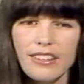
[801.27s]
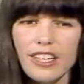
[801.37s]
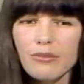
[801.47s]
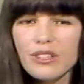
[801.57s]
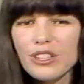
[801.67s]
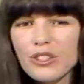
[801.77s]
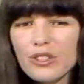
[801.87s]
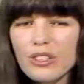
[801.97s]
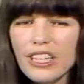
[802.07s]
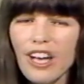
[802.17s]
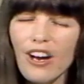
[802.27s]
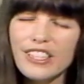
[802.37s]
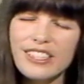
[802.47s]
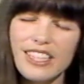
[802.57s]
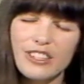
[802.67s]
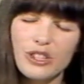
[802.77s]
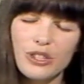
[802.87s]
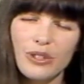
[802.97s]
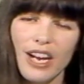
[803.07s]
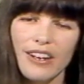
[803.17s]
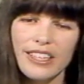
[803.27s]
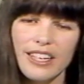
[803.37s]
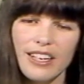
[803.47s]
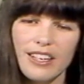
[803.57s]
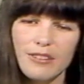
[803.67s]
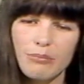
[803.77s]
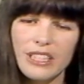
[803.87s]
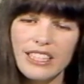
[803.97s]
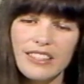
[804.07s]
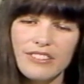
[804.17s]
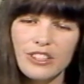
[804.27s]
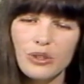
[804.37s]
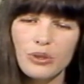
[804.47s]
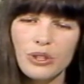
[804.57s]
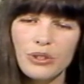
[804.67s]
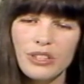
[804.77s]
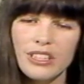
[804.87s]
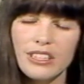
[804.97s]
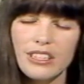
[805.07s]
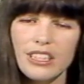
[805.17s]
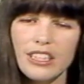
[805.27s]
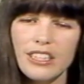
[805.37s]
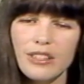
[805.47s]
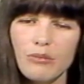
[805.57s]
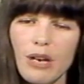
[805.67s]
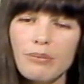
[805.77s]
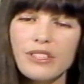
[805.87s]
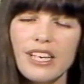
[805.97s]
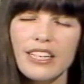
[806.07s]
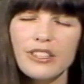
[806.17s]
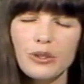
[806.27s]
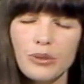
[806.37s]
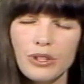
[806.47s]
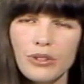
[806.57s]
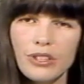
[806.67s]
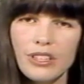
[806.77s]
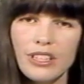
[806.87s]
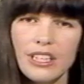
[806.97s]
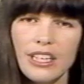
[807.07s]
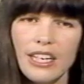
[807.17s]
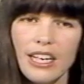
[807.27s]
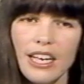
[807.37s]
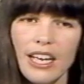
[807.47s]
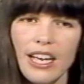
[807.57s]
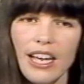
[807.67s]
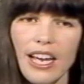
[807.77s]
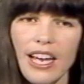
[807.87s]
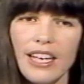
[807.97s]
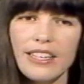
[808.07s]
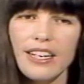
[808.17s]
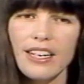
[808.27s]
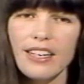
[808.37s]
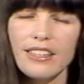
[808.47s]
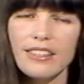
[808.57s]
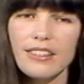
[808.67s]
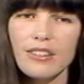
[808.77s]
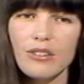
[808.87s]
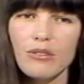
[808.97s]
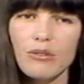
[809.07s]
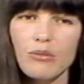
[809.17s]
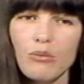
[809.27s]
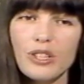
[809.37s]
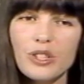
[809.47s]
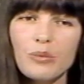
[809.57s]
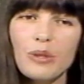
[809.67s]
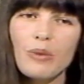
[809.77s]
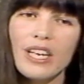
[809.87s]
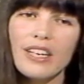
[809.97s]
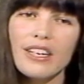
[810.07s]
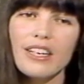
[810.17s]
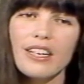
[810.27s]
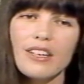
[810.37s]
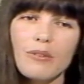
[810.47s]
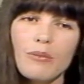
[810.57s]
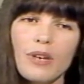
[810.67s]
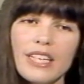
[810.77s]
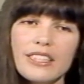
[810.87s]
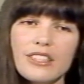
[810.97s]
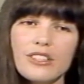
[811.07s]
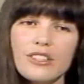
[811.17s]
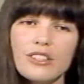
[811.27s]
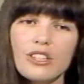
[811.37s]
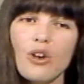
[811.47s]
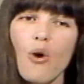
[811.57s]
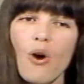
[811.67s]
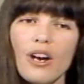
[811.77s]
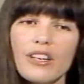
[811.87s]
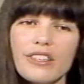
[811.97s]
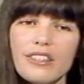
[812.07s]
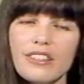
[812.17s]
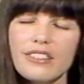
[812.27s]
then when the, he always said too how he uh, believed in truth and he represented truth. And uh, once we went, went to court,